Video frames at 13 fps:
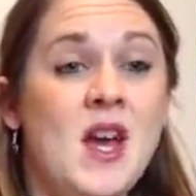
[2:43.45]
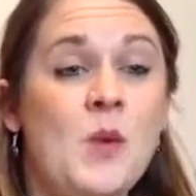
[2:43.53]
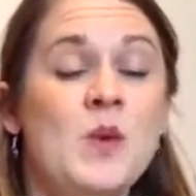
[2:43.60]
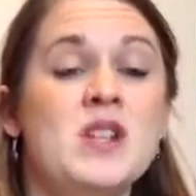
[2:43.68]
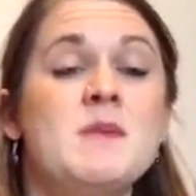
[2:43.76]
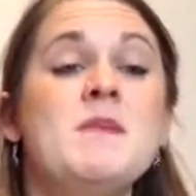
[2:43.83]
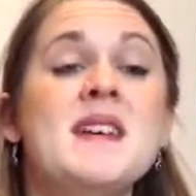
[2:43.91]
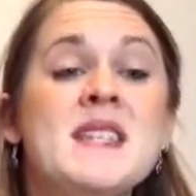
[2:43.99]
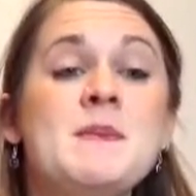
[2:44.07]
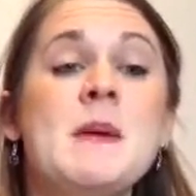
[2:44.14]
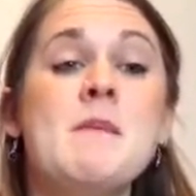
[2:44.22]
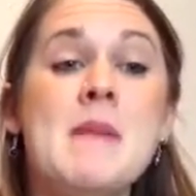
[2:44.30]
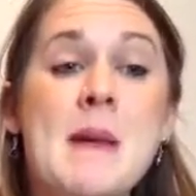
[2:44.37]
which must
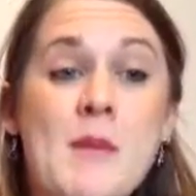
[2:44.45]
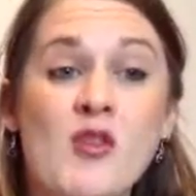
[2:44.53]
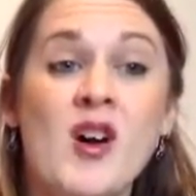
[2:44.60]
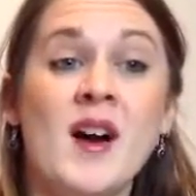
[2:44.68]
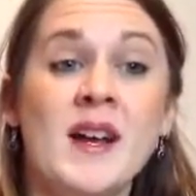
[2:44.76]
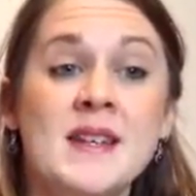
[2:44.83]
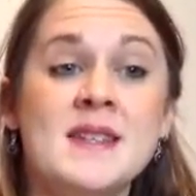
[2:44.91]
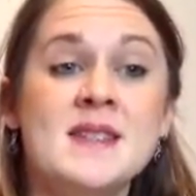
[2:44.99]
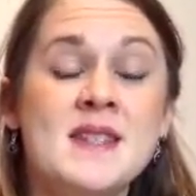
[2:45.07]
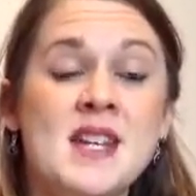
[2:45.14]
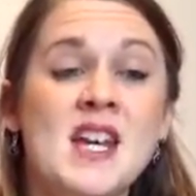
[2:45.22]
be memorised